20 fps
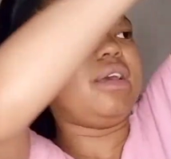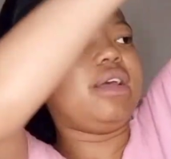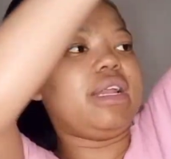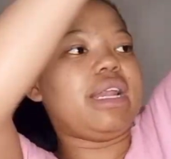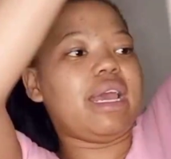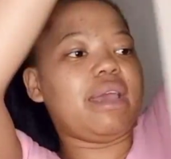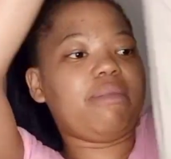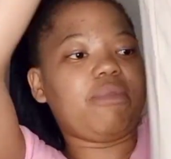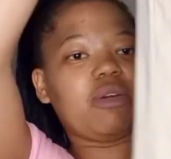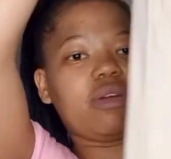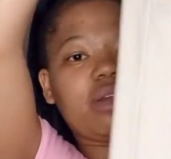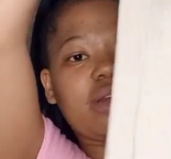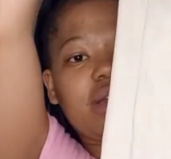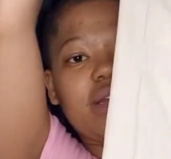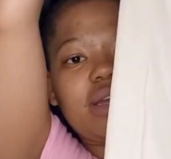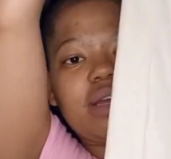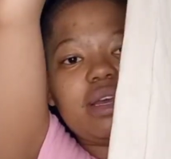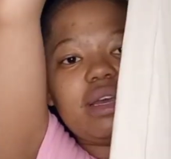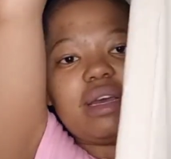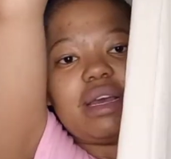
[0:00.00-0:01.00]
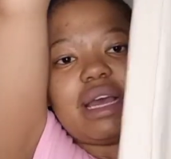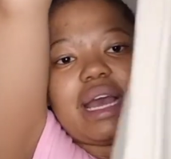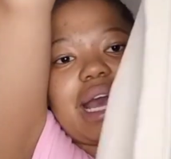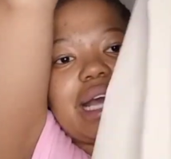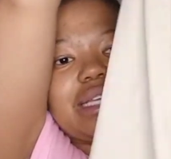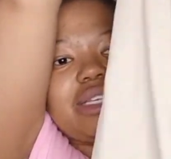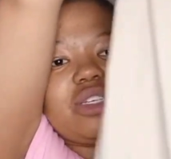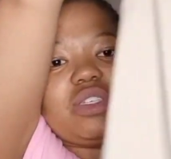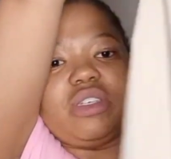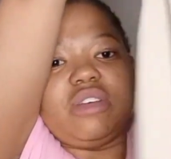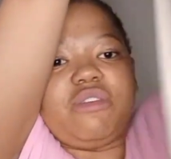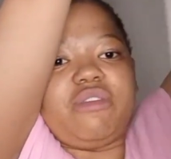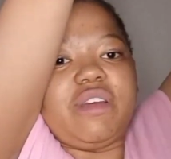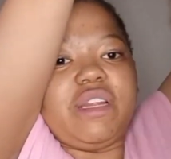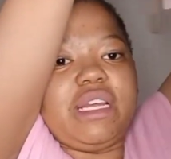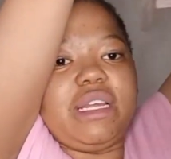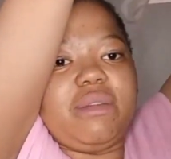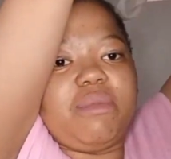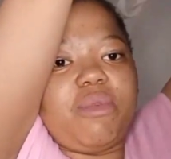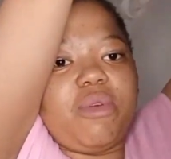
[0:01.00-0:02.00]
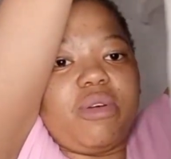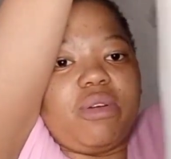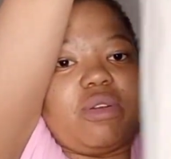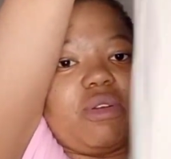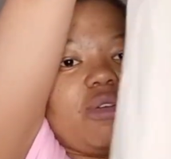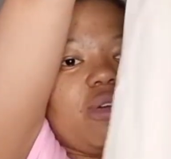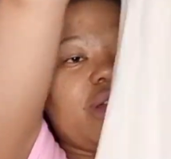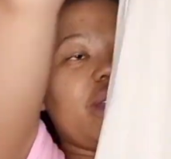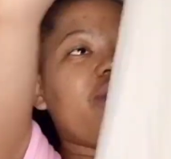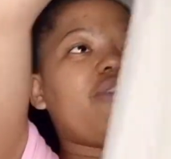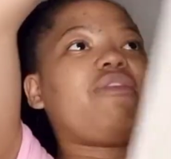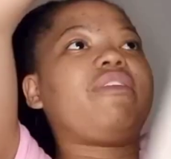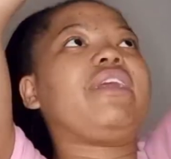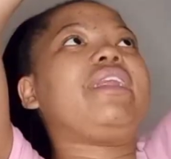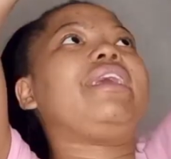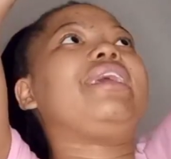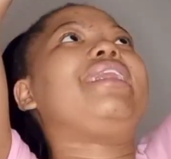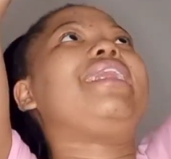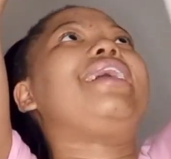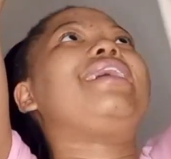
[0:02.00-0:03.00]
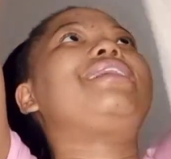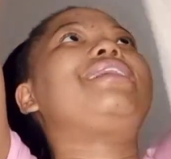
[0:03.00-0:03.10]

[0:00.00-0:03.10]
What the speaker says: Like one, I said she feel it one. Gonna feel it like